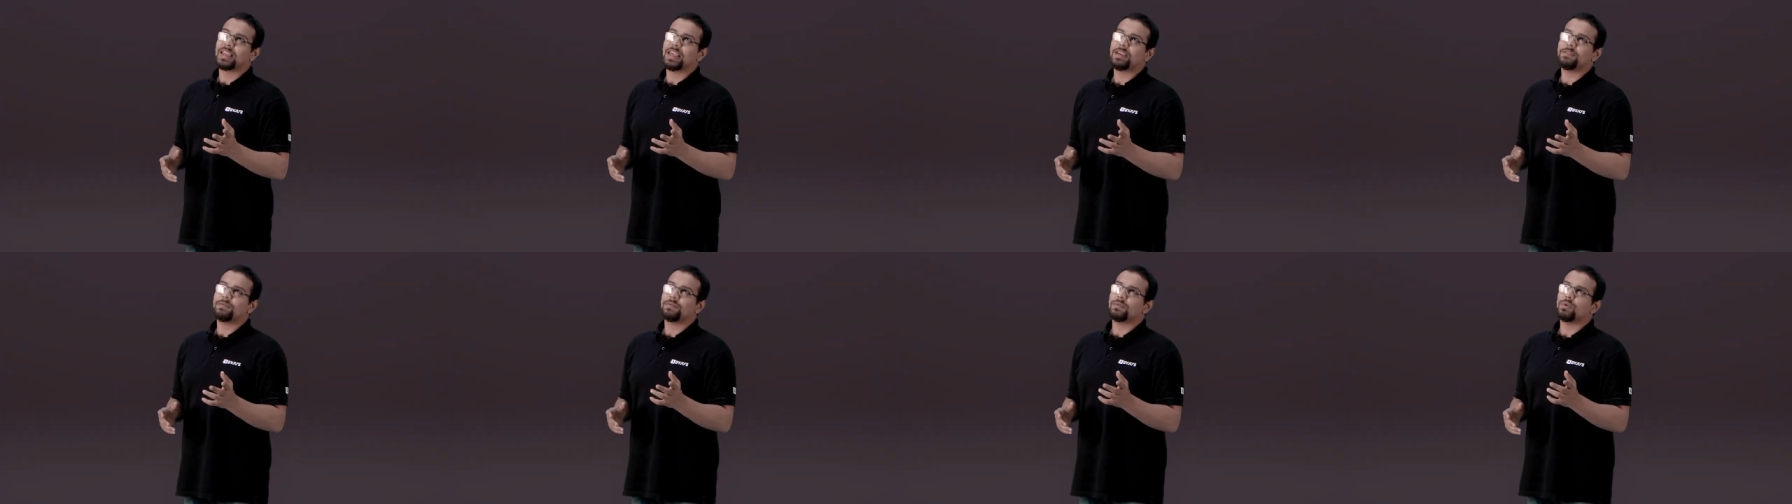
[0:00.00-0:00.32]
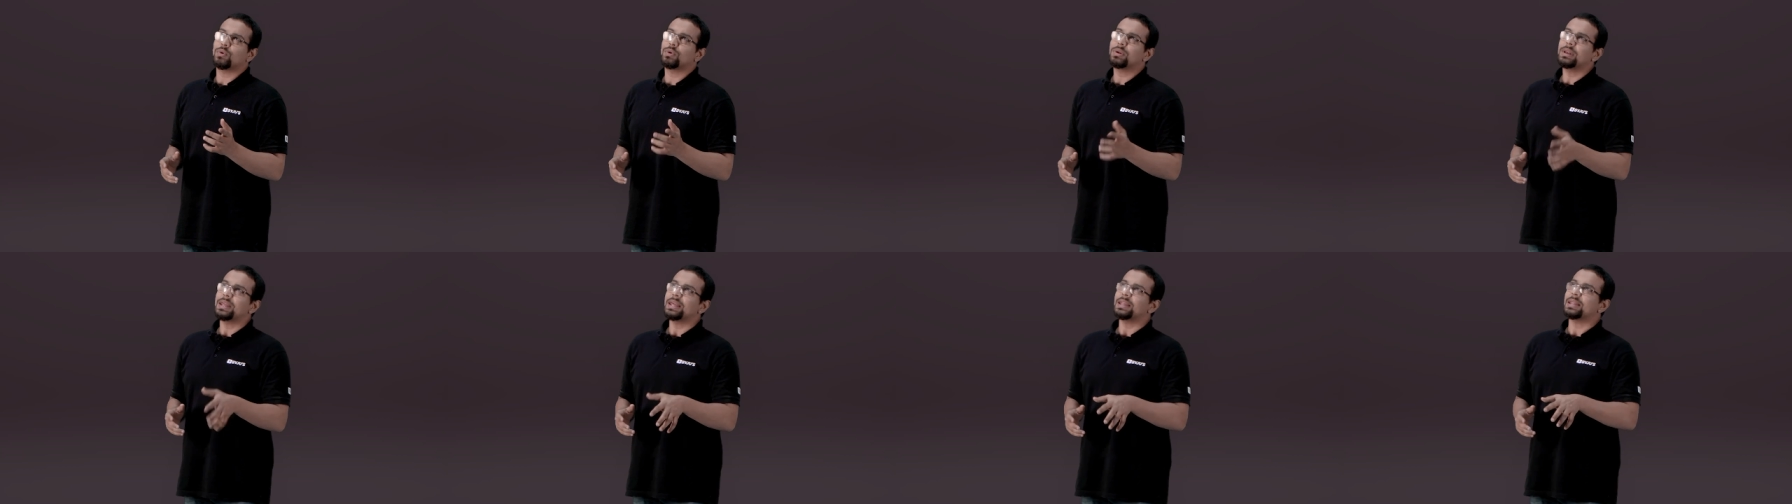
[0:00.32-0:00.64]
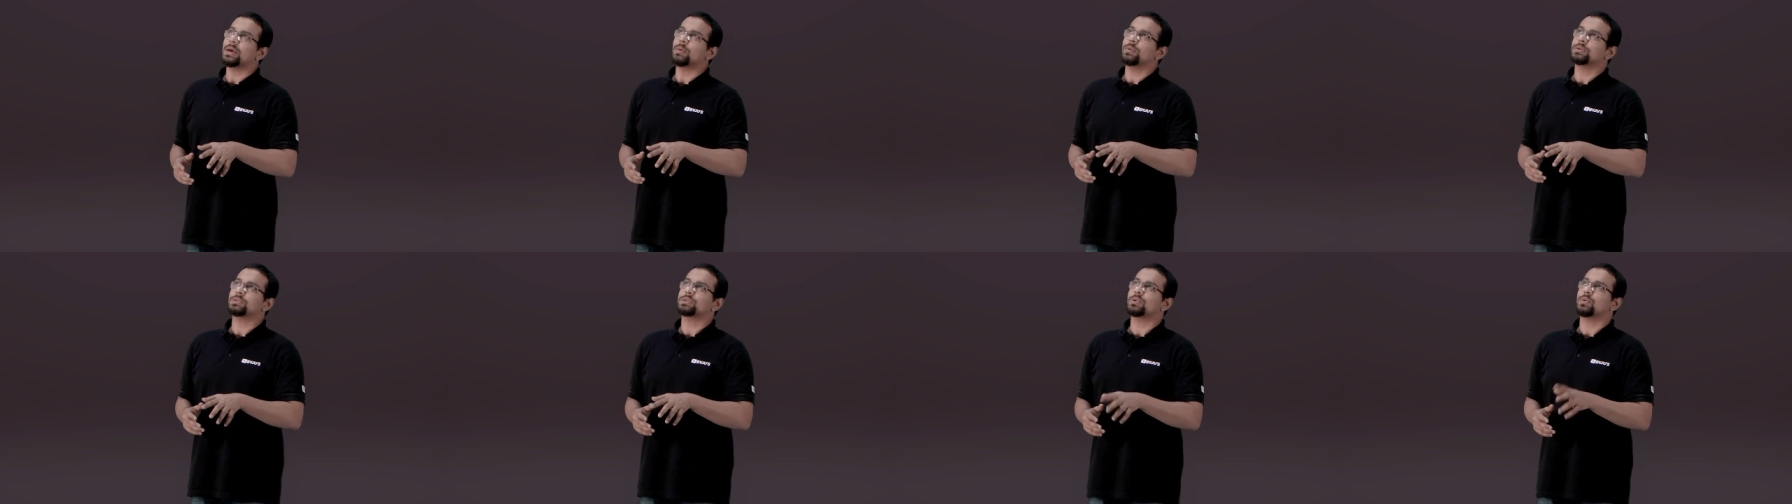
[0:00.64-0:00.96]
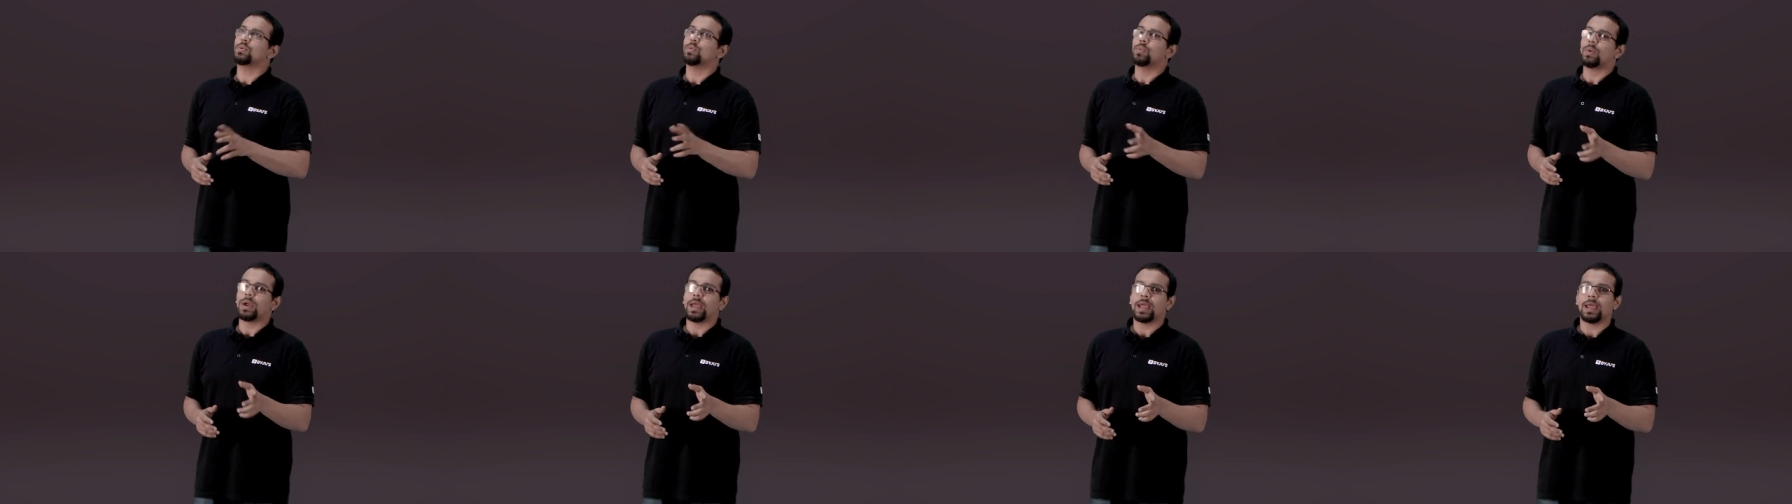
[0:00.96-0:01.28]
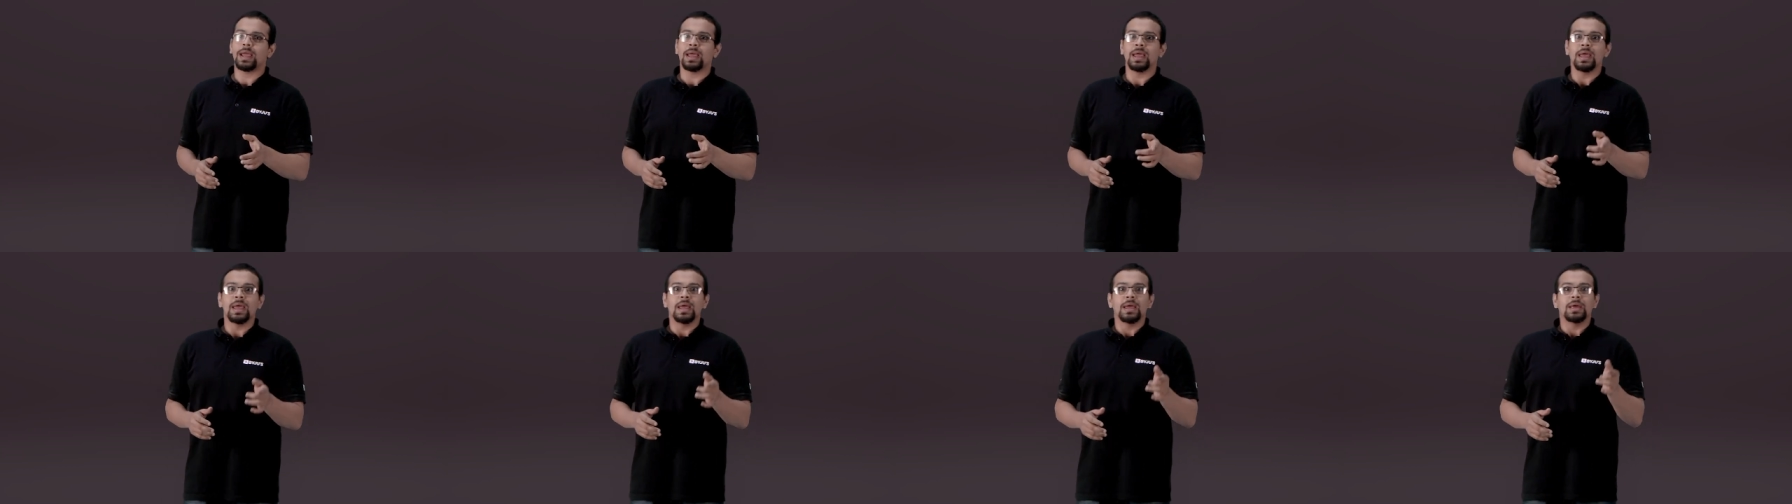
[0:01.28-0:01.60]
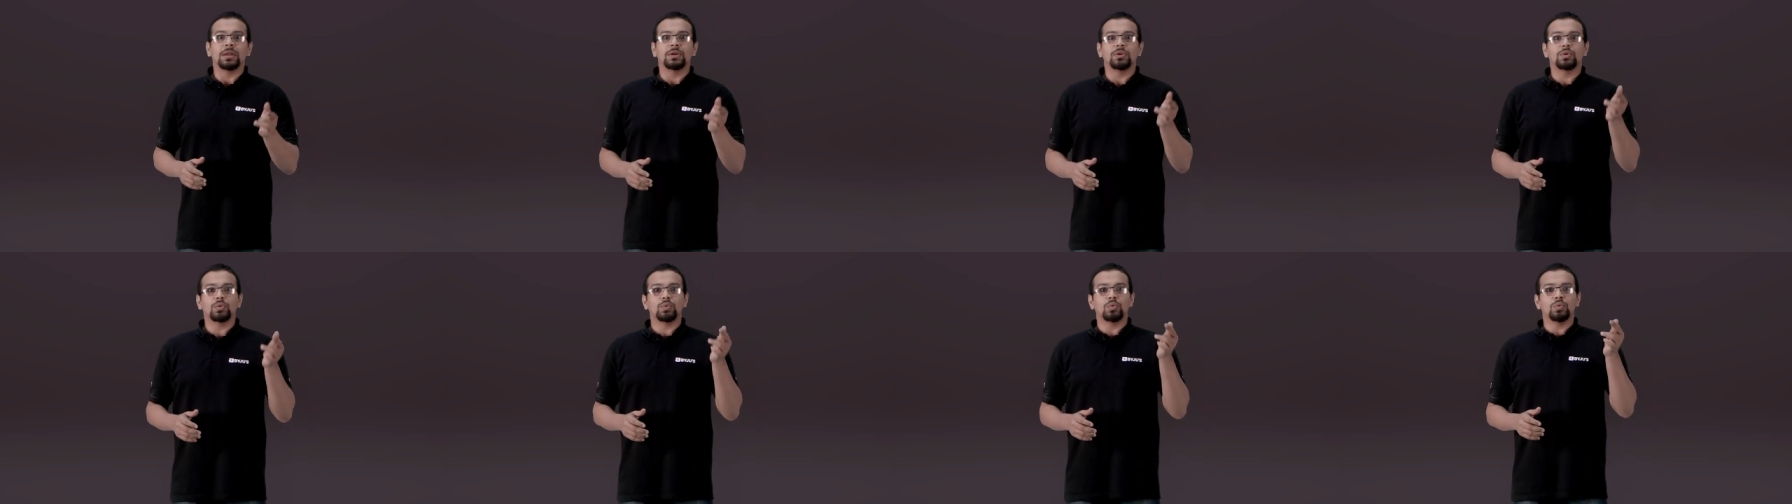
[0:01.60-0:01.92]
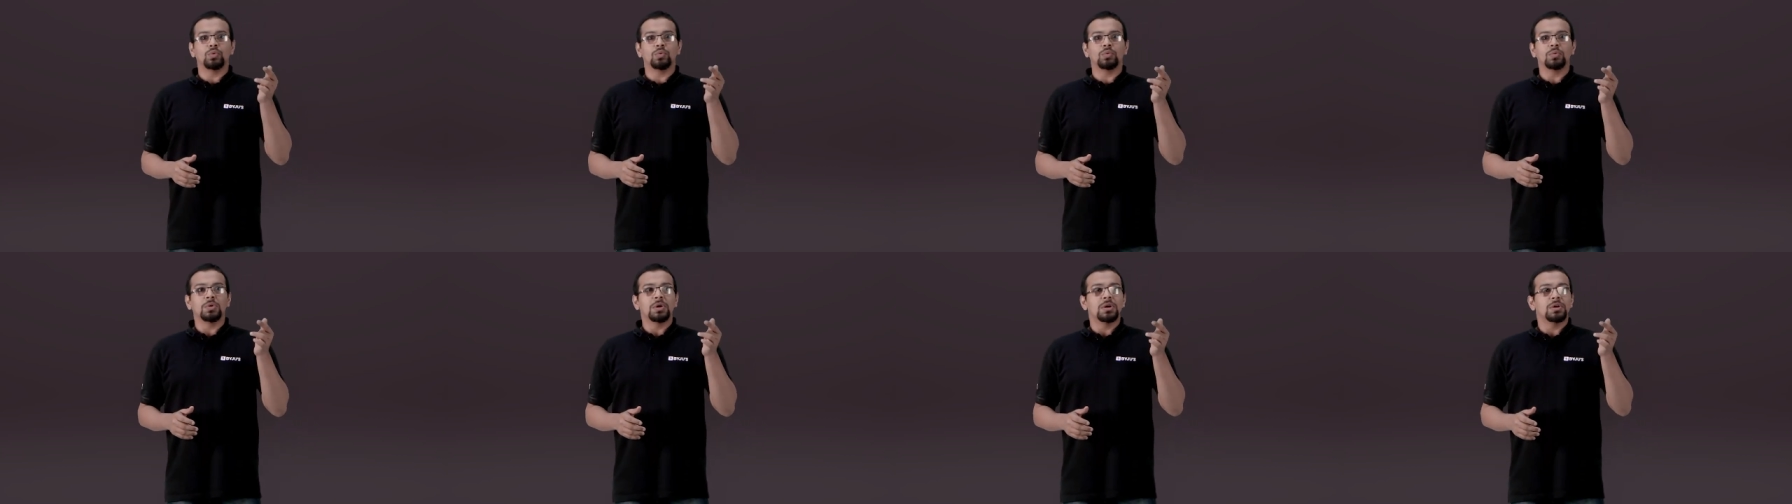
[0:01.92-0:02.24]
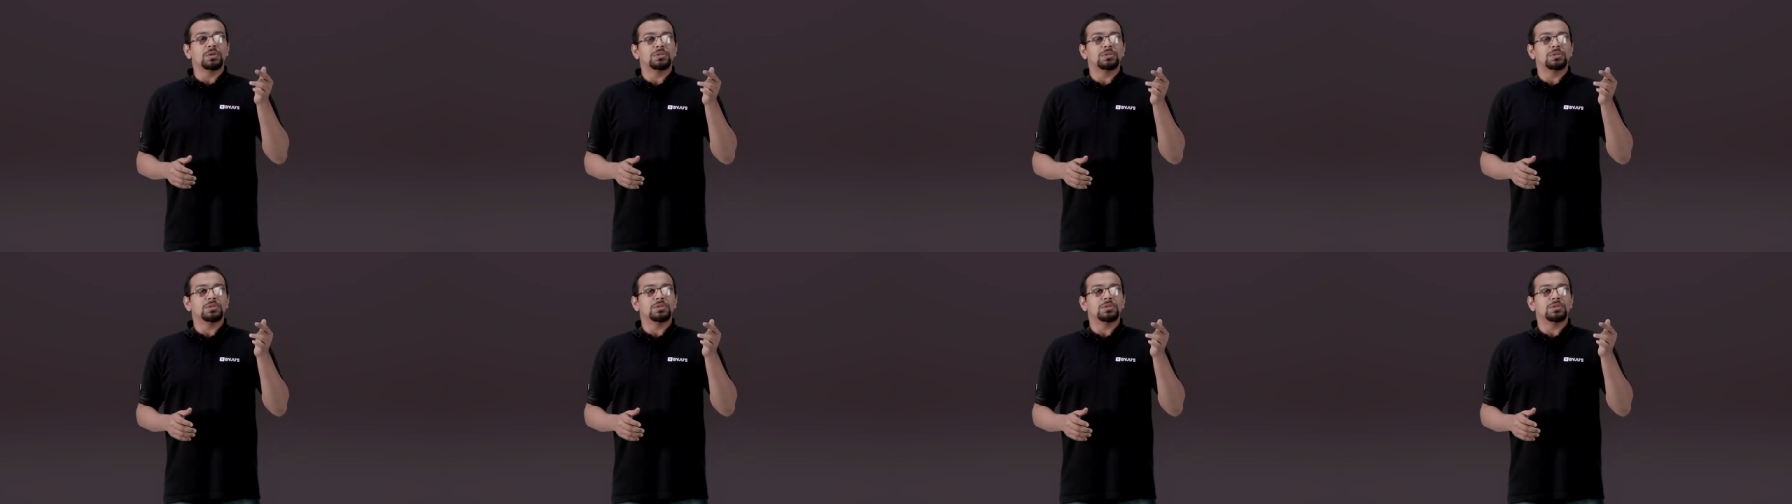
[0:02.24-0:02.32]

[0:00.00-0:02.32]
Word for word: If only there was a way to